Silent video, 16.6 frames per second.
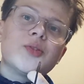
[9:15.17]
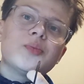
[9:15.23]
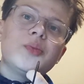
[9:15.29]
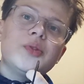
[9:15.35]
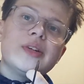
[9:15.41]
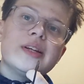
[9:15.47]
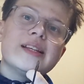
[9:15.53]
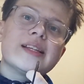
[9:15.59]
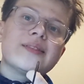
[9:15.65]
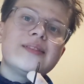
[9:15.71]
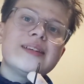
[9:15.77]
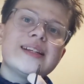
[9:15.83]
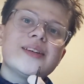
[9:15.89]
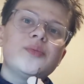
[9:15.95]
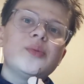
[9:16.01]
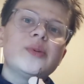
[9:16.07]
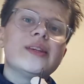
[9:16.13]
body is
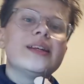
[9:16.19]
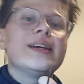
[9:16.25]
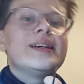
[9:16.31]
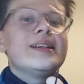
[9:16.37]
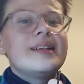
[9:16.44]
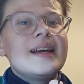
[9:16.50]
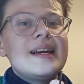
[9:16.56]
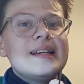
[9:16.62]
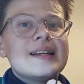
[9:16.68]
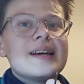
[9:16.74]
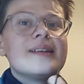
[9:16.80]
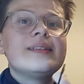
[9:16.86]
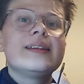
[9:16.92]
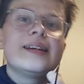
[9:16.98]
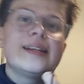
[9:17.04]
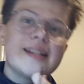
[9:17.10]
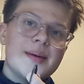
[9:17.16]
greeted with the innate and
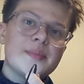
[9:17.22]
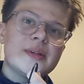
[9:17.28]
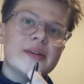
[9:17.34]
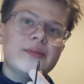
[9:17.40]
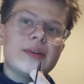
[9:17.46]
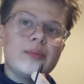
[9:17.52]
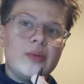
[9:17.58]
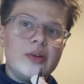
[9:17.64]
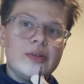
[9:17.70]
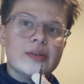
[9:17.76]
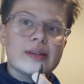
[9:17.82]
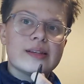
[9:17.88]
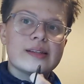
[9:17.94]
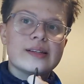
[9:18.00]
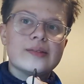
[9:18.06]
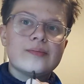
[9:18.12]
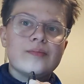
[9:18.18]
the adaptive immune
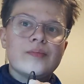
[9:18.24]
system.